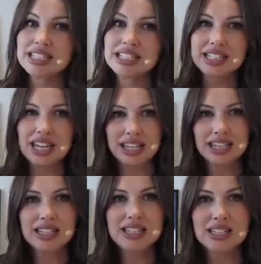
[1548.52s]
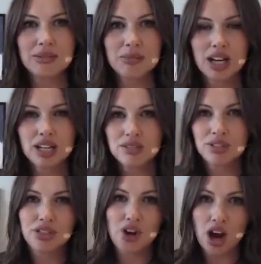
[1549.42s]
is taking some kind of
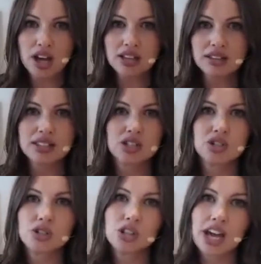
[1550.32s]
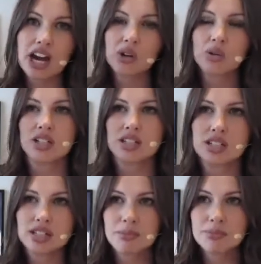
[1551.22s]
thought that stood out or
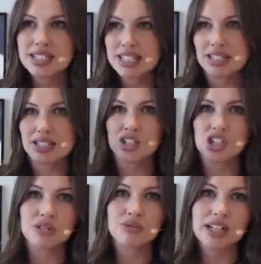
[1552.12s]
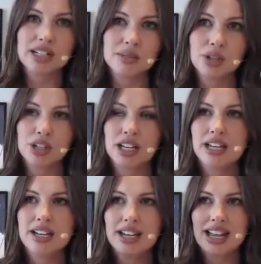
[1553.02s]
some sentence she read in a book
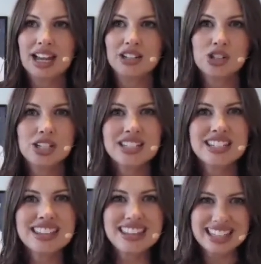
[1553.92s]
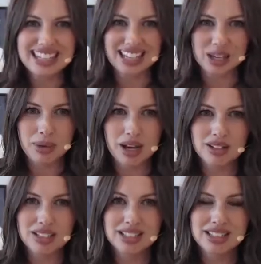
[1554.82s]
and just thinking about
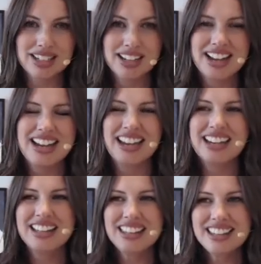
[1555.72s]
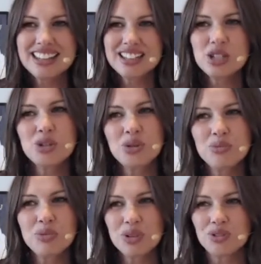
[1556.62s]
it. And I think that's so
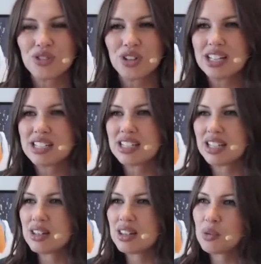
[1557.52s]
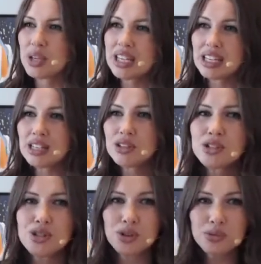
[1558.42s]
important for us that we hear
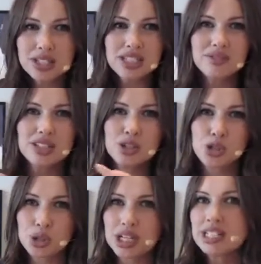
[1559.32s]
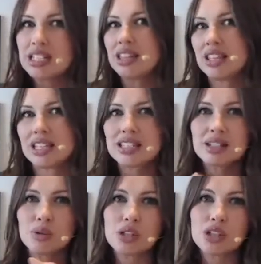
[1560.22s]
so many of these trendy things
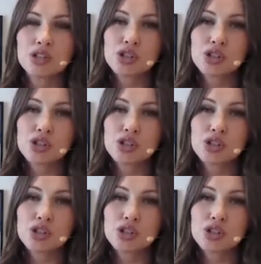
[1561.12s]
that we